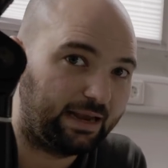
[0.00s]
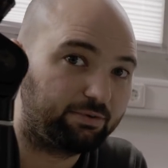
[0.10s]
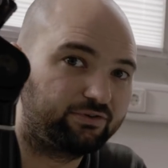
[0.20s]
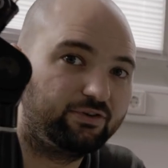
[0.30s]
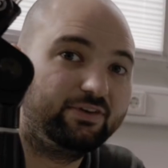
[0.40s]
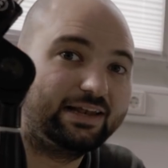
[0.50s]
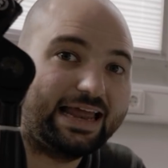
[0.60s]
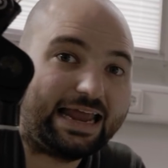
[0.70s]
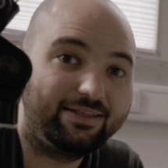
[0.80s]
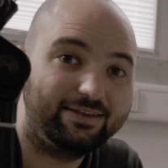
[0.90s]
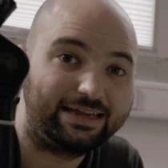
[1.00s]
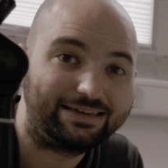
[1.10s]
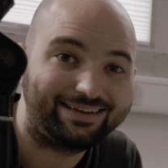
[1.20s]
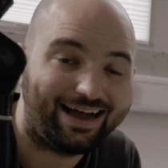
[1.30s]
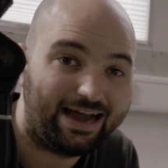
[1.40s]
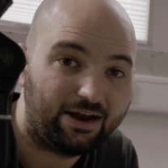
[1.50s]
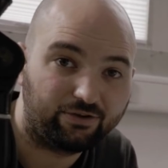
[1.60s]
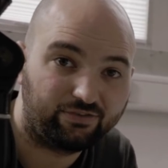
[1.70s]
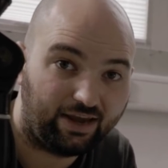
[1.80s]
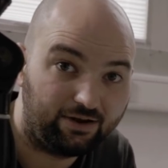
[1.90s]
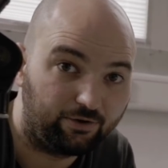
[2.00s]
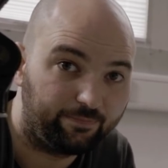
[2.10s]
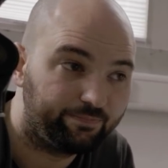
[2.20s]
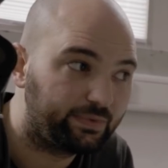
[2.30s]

able to delay the entire signal.